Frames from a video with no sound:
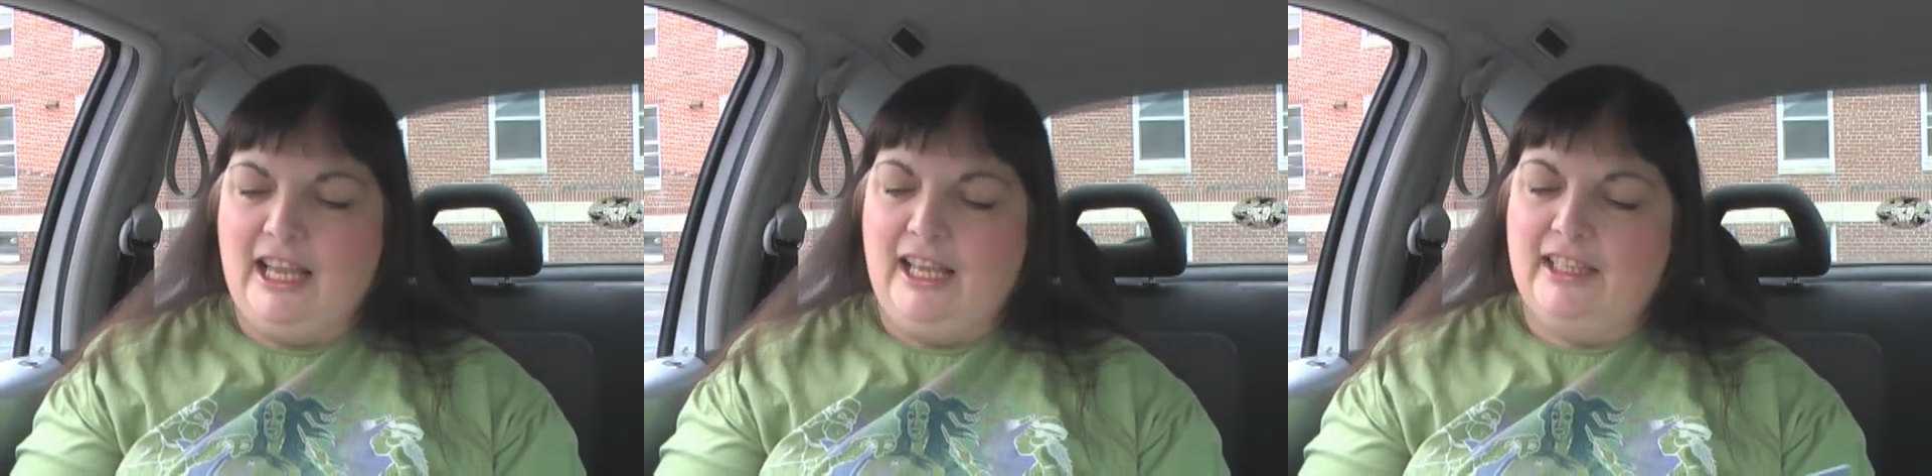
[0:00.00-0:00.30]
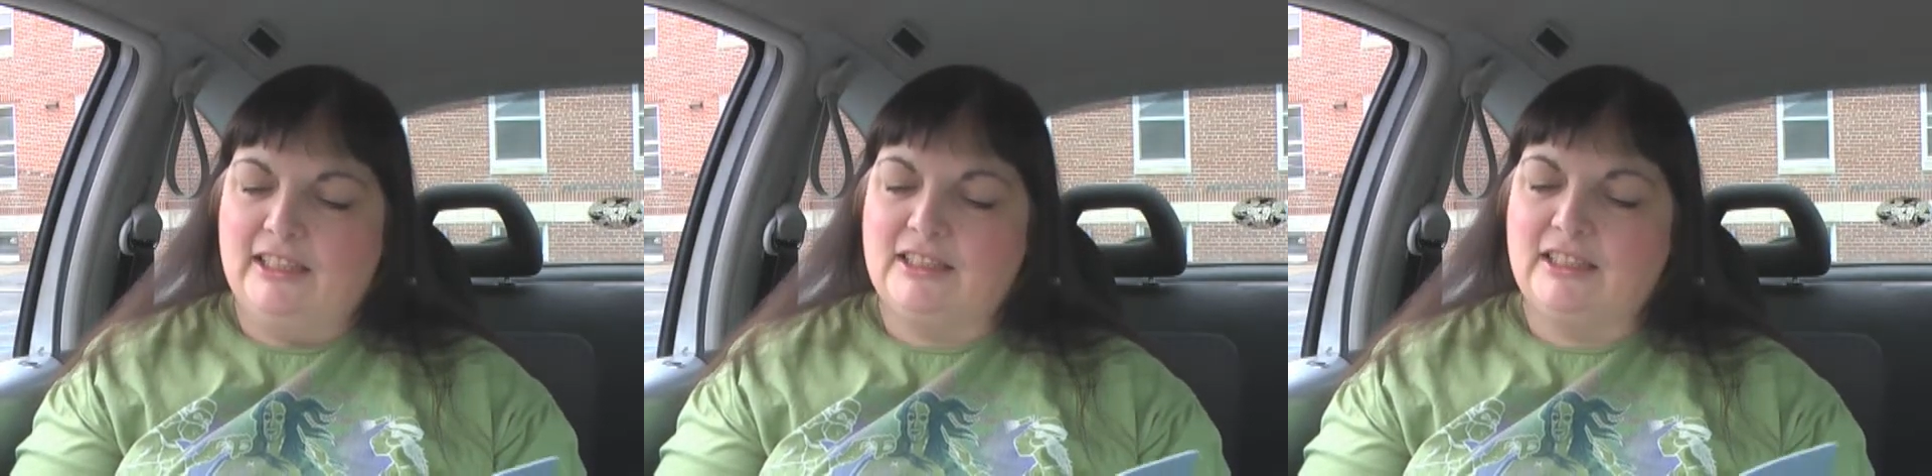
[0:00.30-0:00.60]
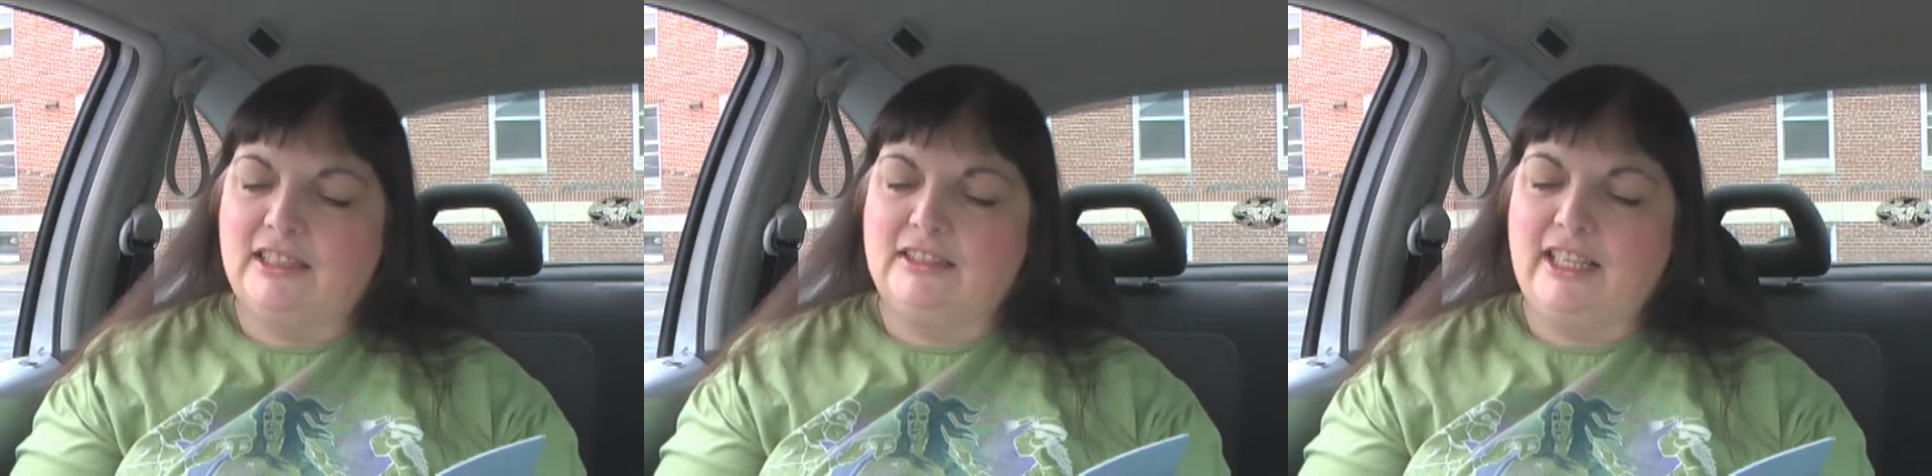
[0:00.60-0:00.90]
and it's
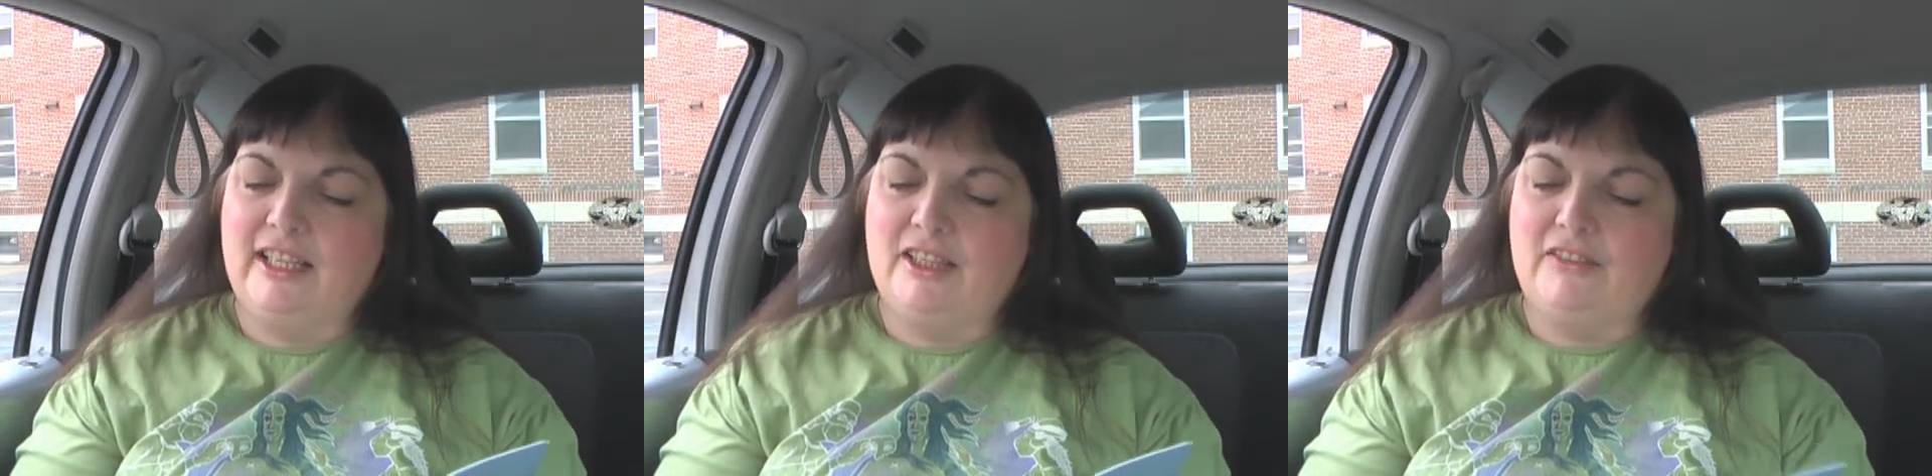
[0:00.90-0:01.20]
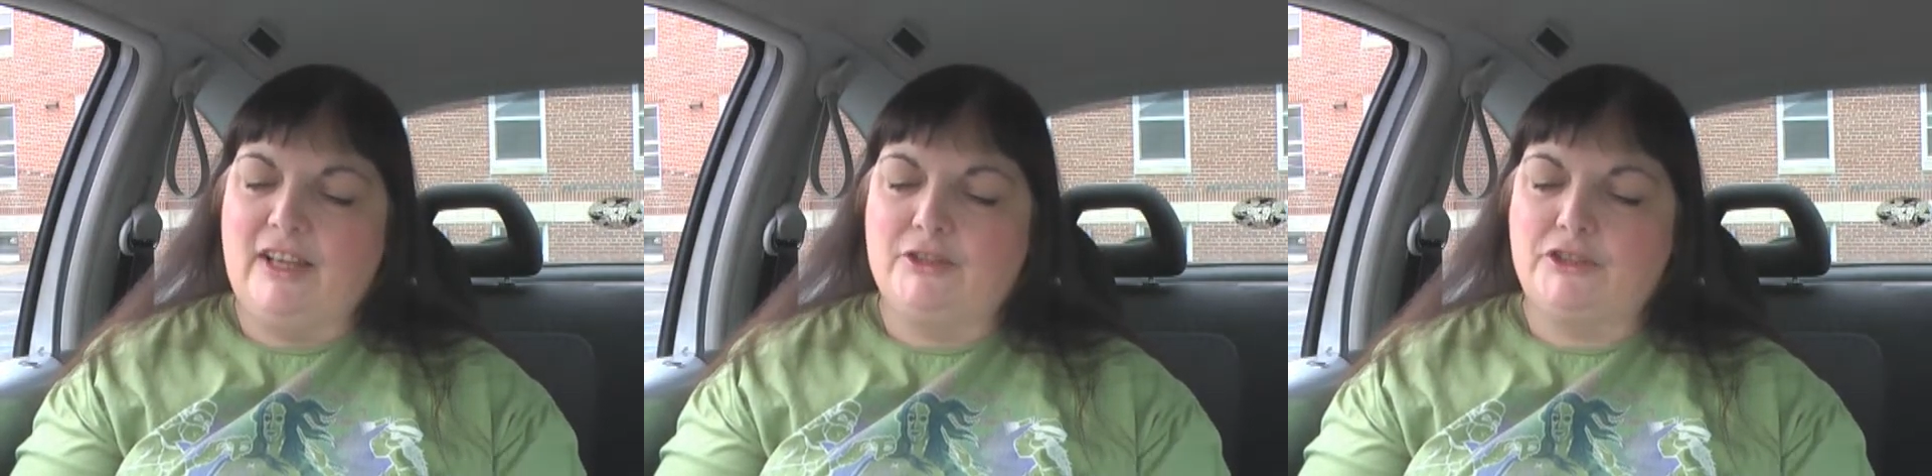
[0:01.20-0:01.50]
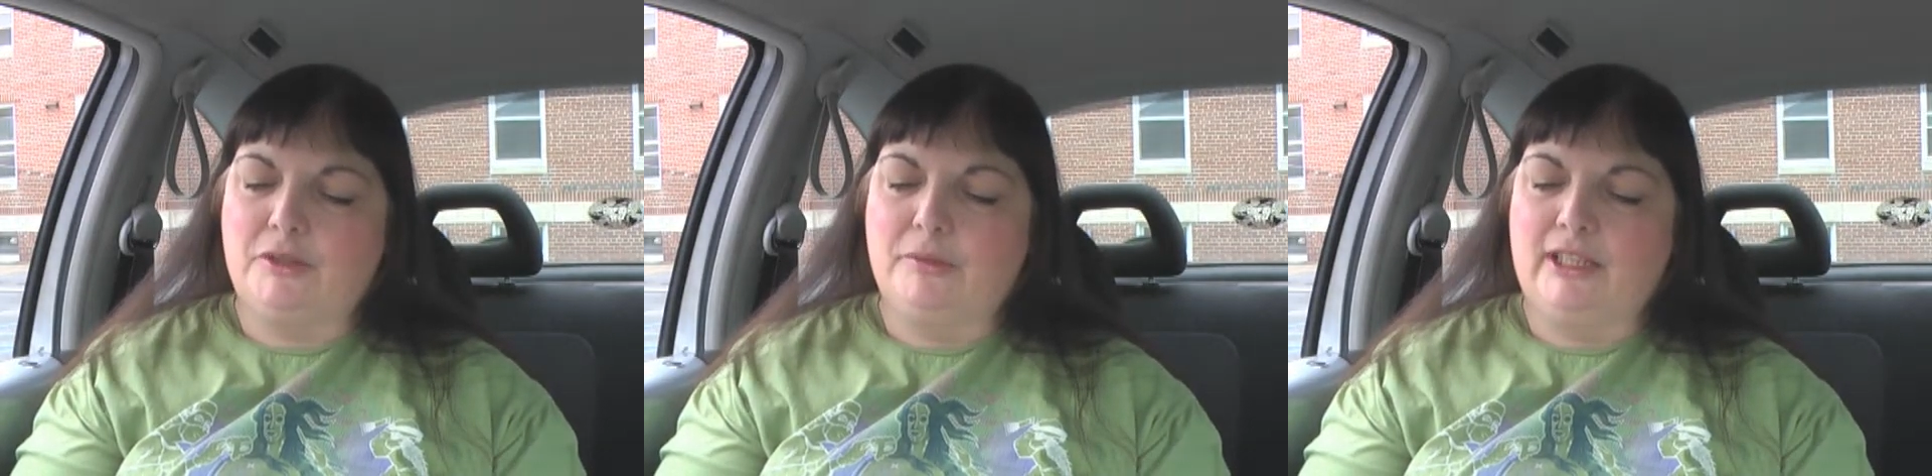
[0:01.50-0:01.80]
a tale of how
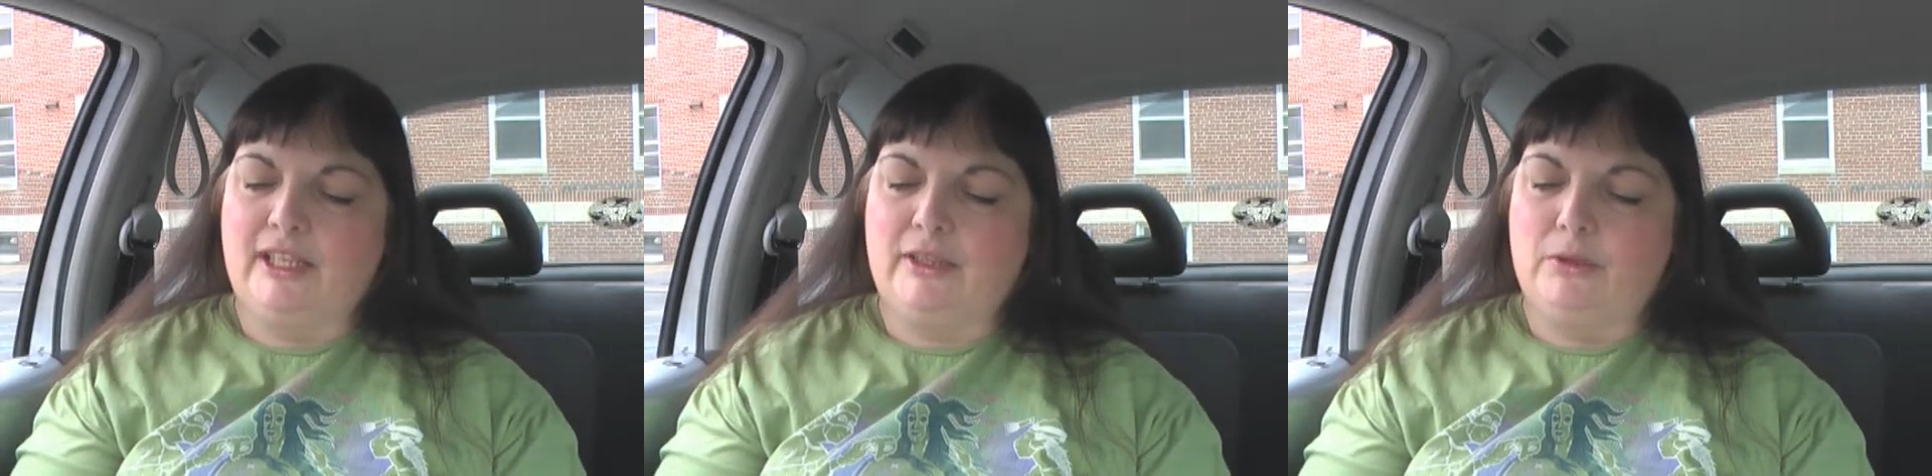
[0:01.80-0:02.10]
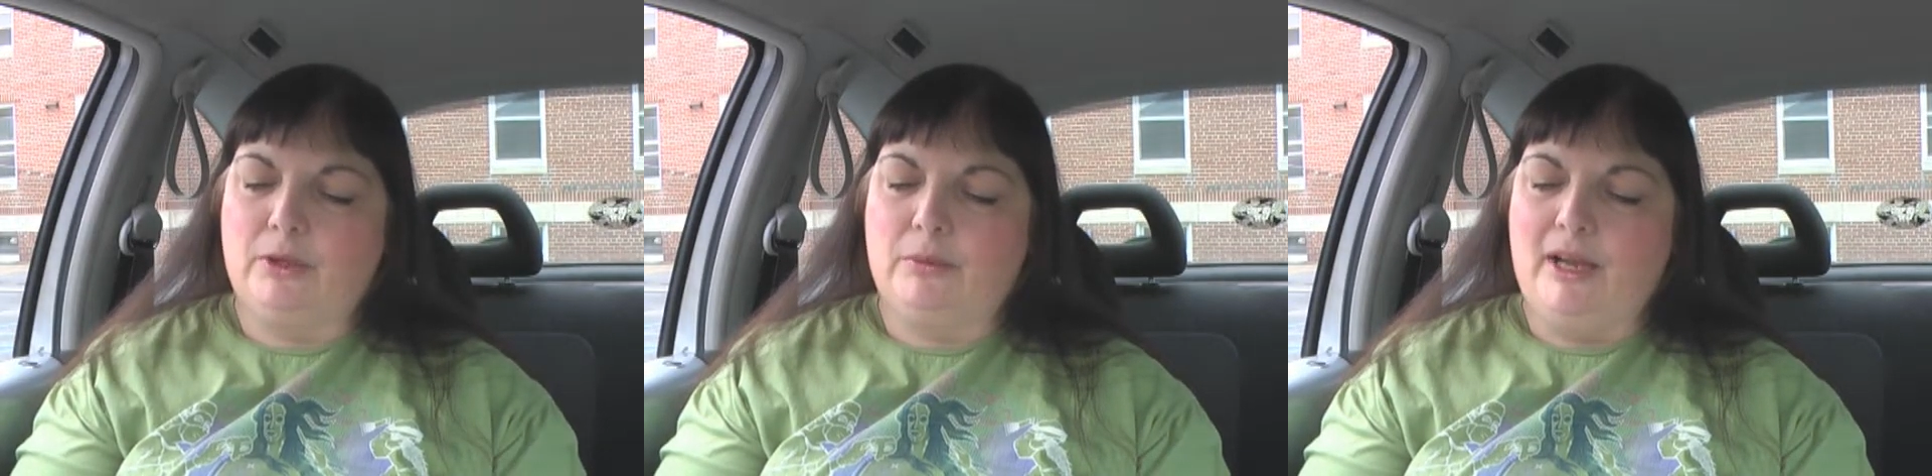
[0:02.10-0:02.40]
German Angora